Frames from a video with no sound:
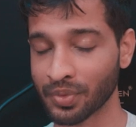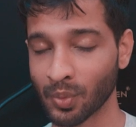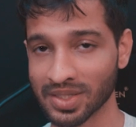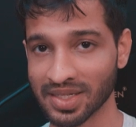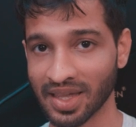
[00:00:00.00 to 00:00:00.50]

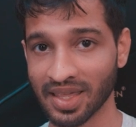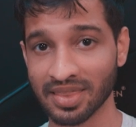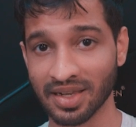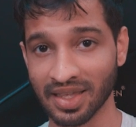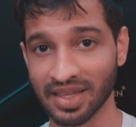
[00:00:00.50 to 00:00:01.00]
Once
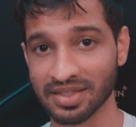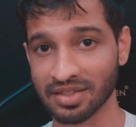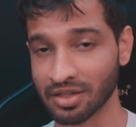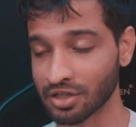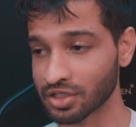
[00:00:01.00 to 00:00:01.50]
again, the link is
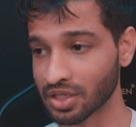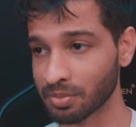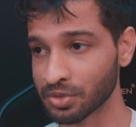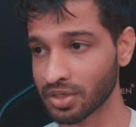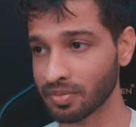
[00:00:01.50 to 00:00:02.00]
in the
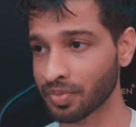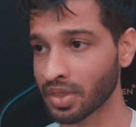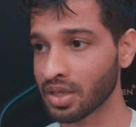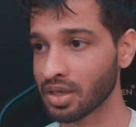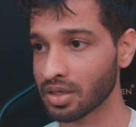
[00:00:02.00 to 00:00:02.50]
description.
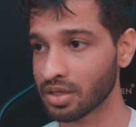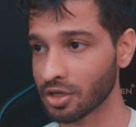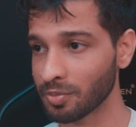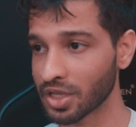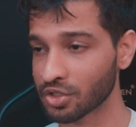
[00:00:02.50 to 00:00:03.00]

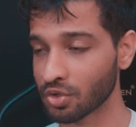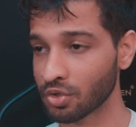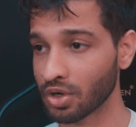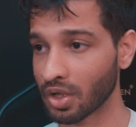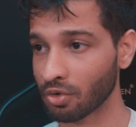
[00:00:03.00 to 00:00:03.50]
Here, make
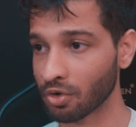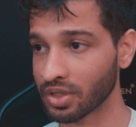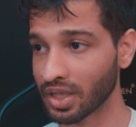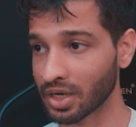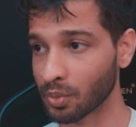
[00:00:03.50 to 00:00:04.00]
sure to
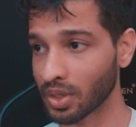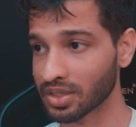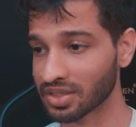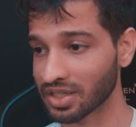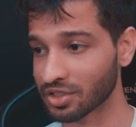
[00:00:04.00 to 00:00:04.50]
download the
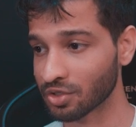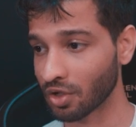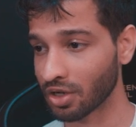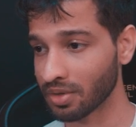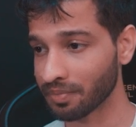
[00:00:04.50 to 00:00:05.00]
advanced
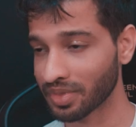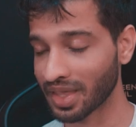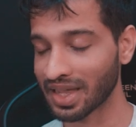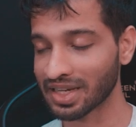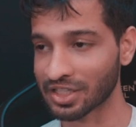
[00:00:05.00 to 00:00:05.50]
installer
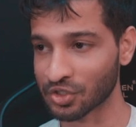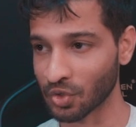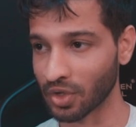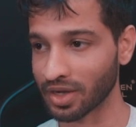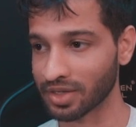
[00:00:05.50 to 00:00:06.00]
and
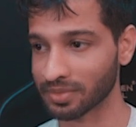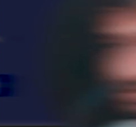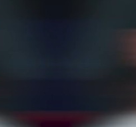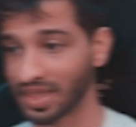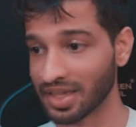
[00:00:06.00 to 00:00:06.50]
install it.
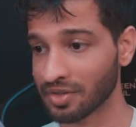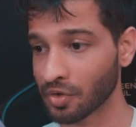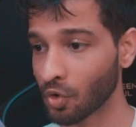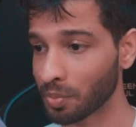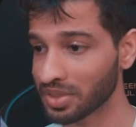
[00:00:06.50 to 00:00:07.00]

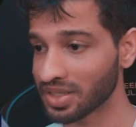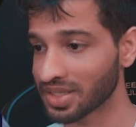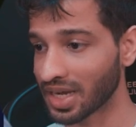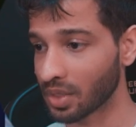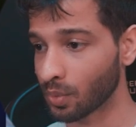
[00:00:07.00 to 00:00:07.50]
Then open the
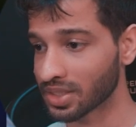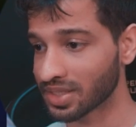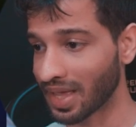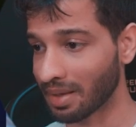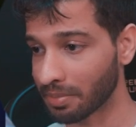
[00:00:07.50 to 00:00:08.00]

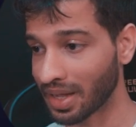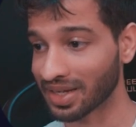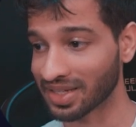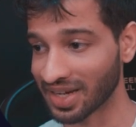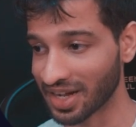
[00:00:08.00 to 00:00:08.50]
SideQuest app
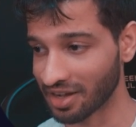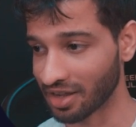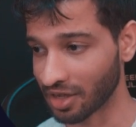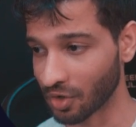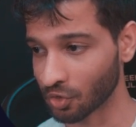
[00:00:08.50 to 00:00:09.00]
and create
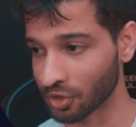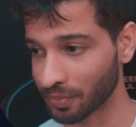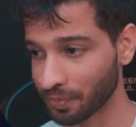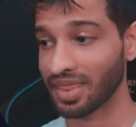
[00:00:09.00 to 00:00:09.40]
an account.